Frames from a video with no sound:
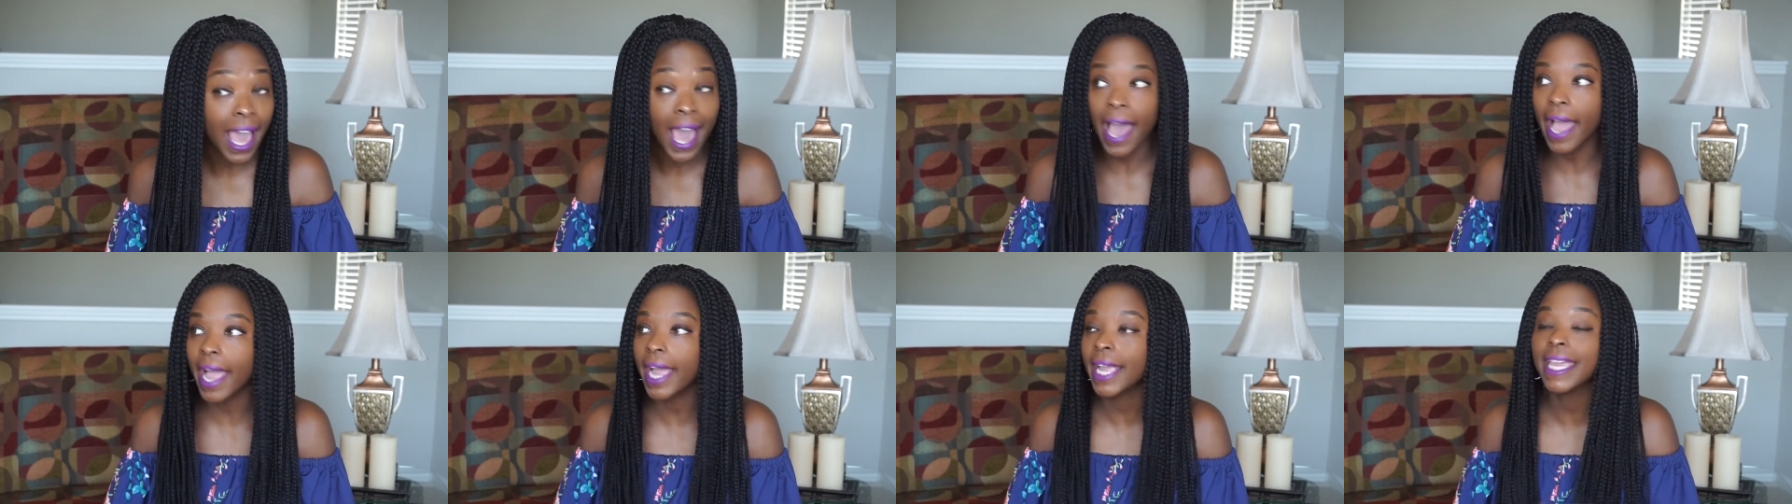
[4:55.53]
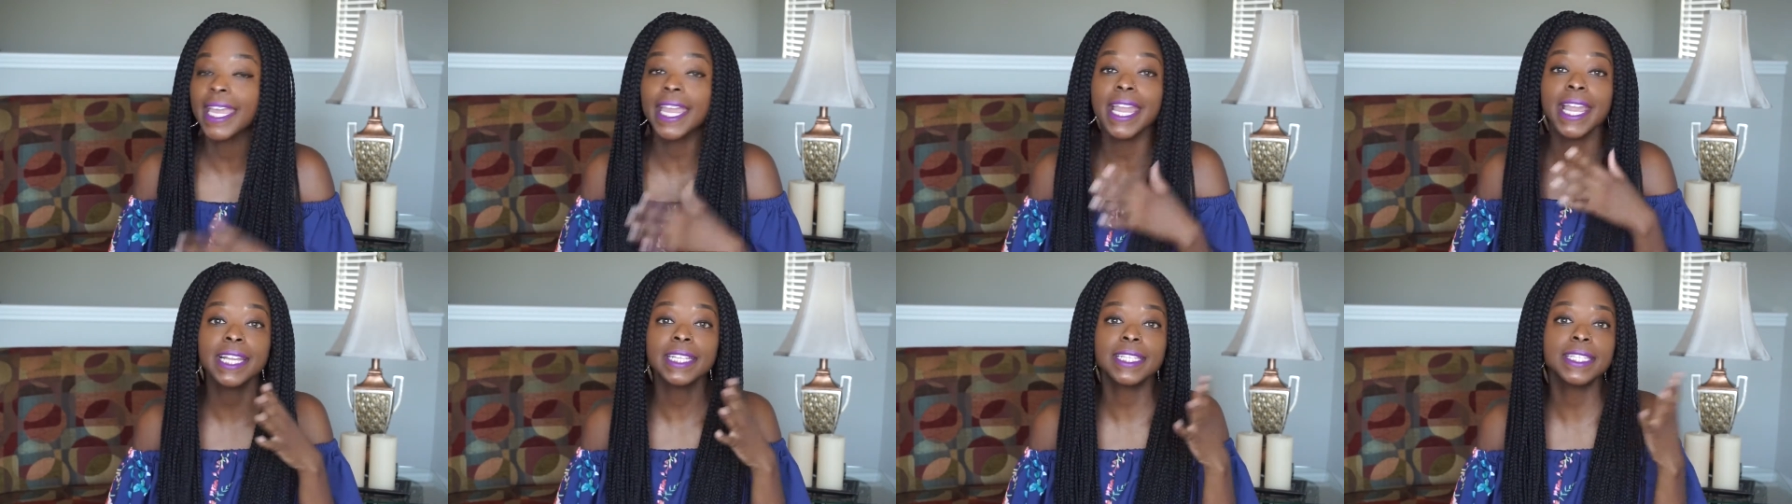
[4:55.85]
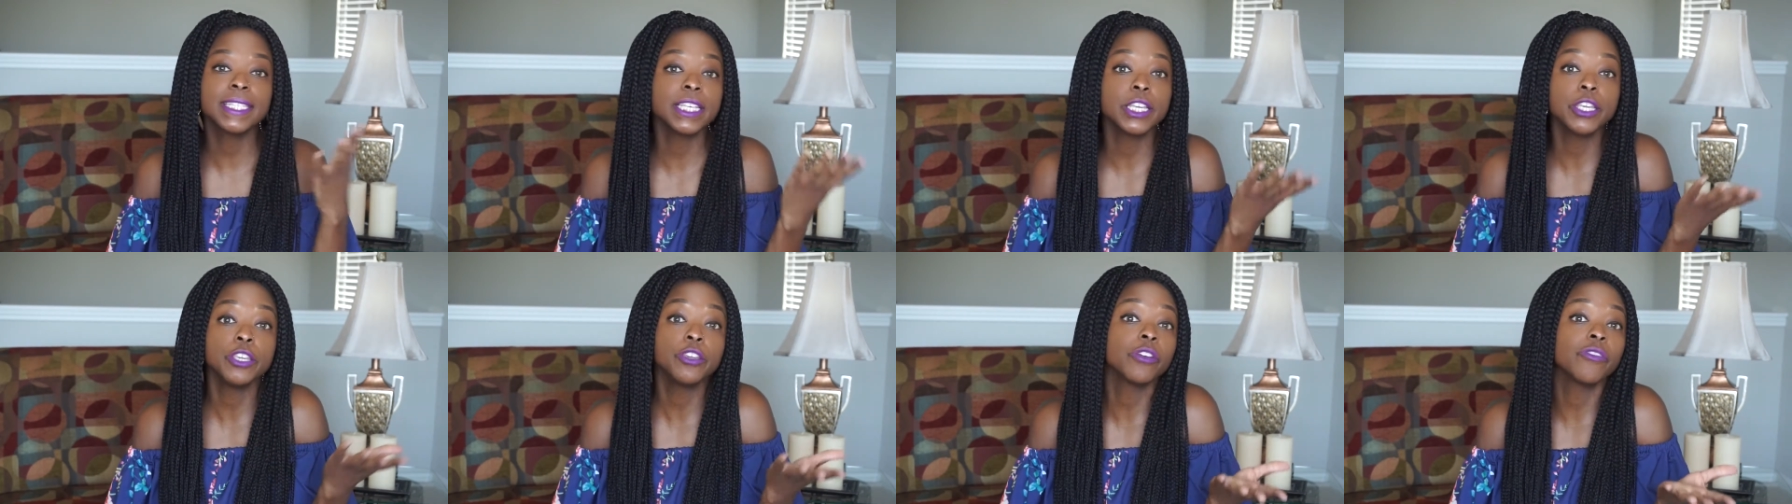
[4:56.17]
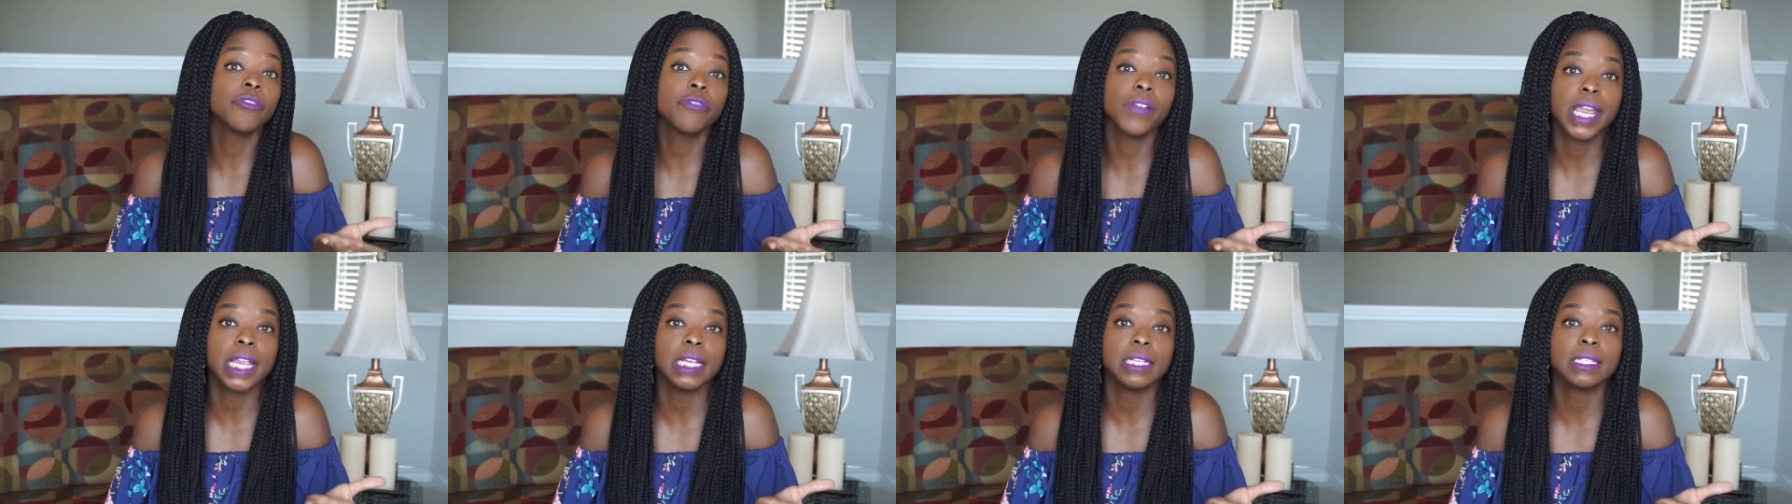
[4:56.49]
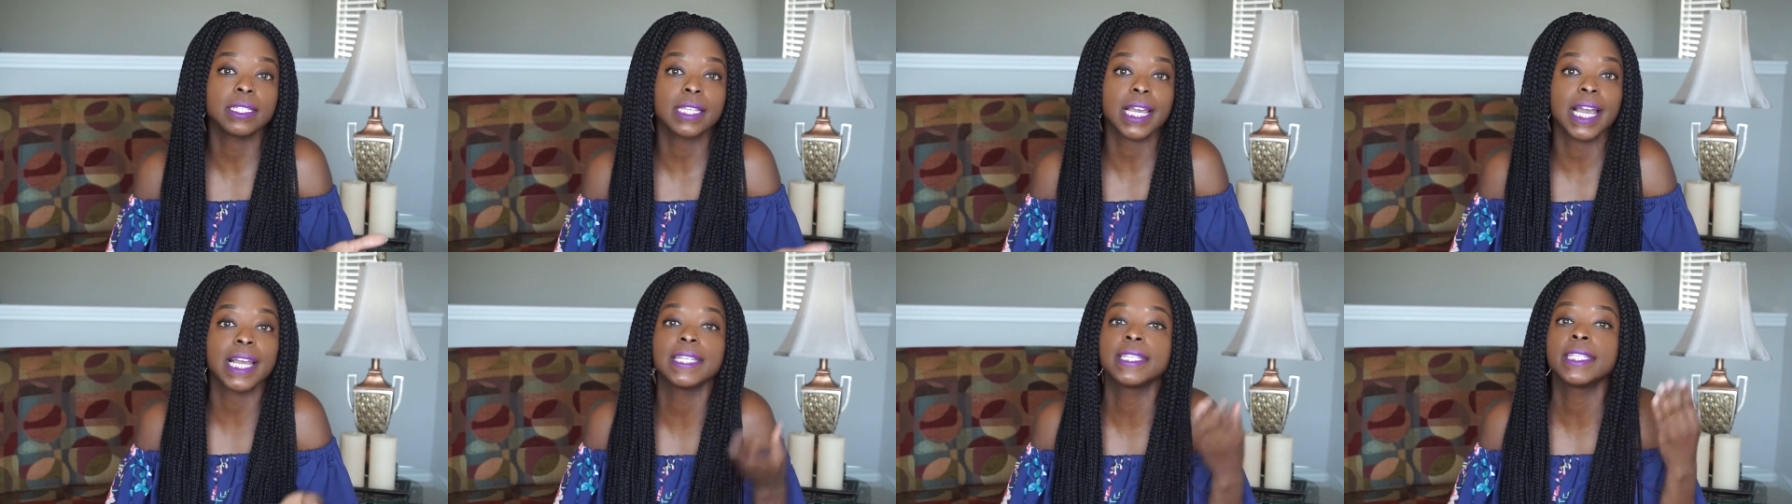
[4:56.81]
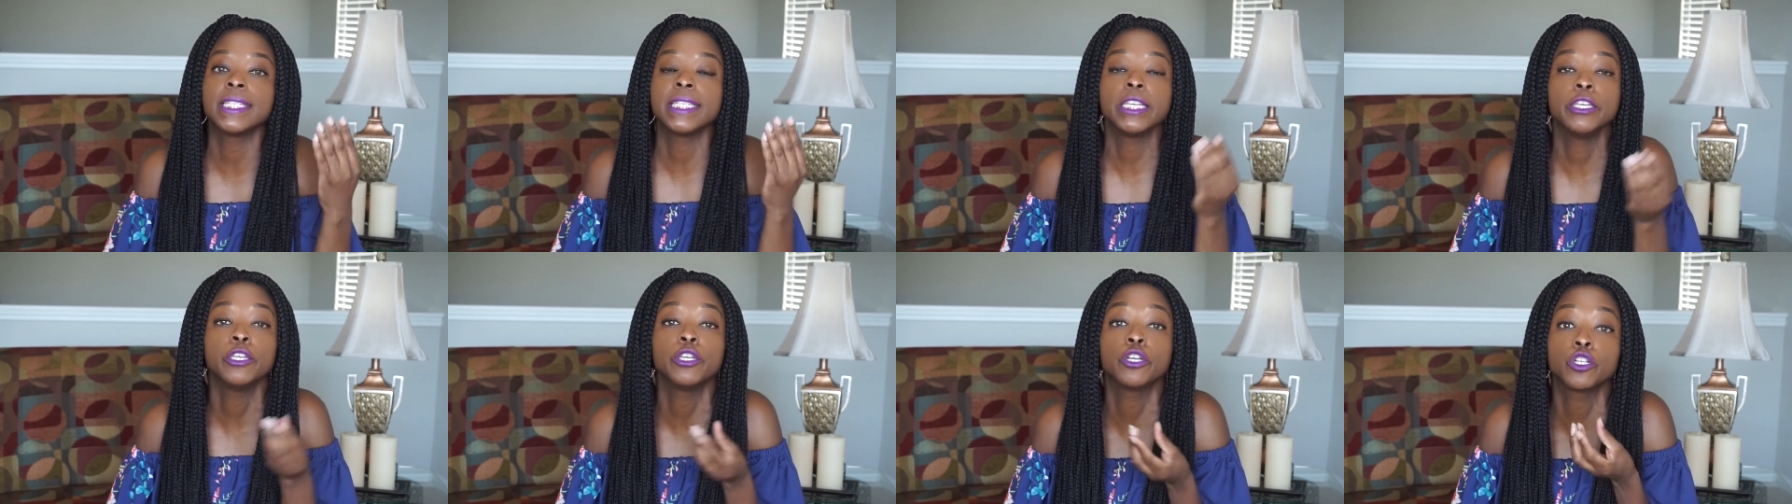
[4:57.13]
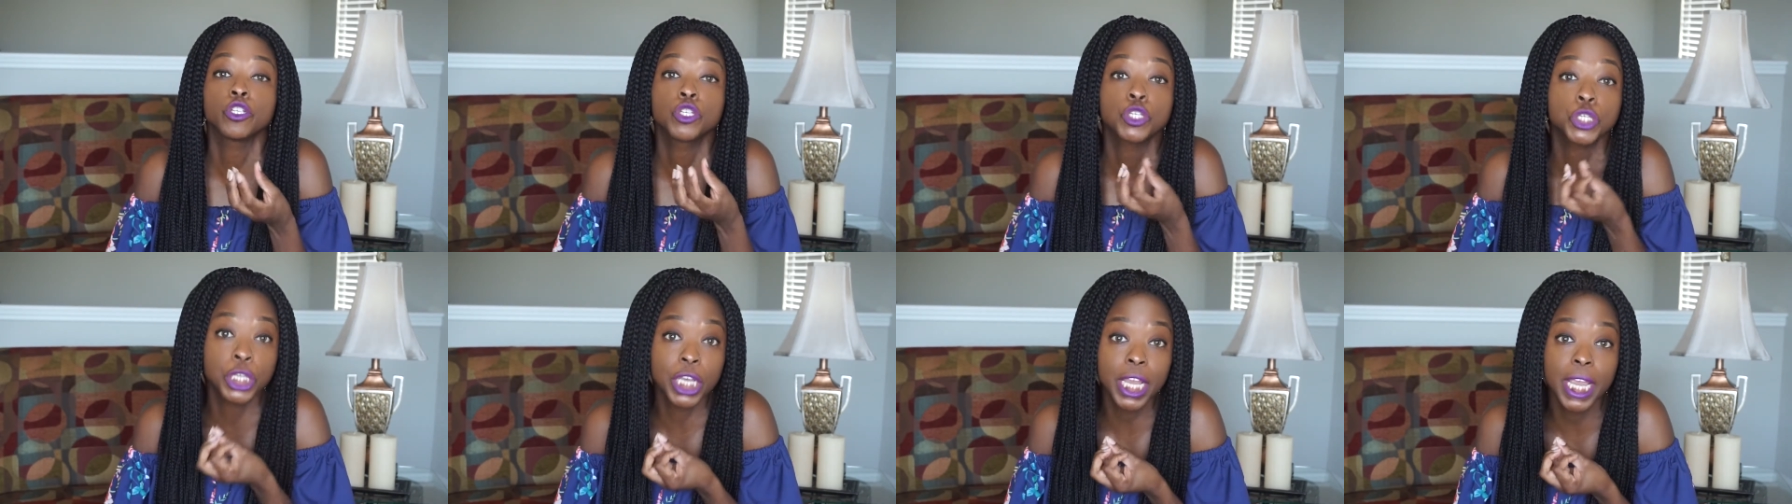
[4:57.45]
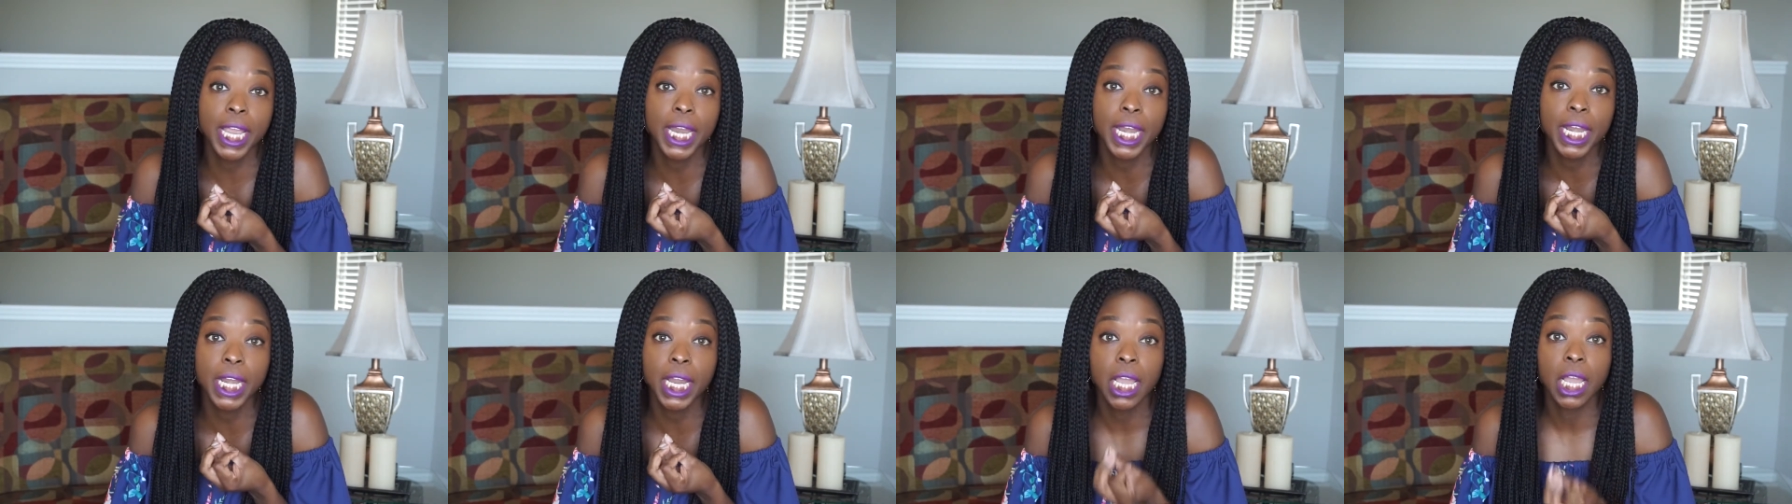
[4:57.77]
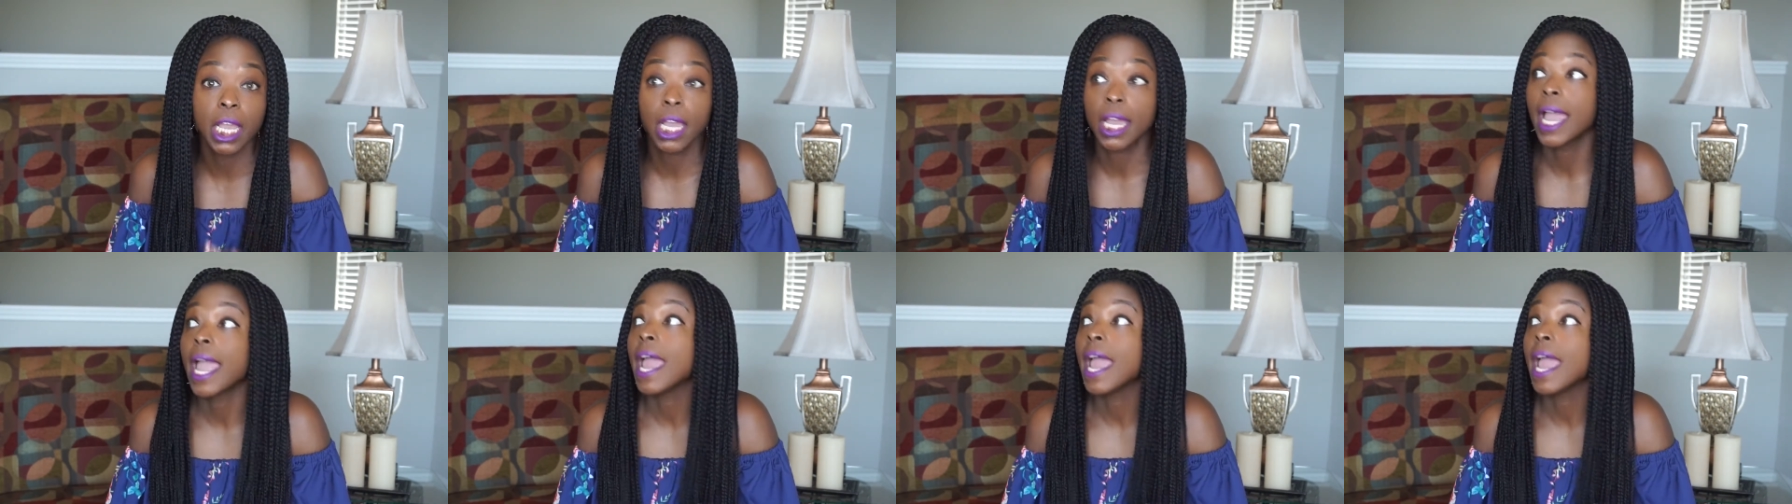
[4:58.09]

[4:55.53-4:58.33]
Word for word: I can't see your face. I see your chin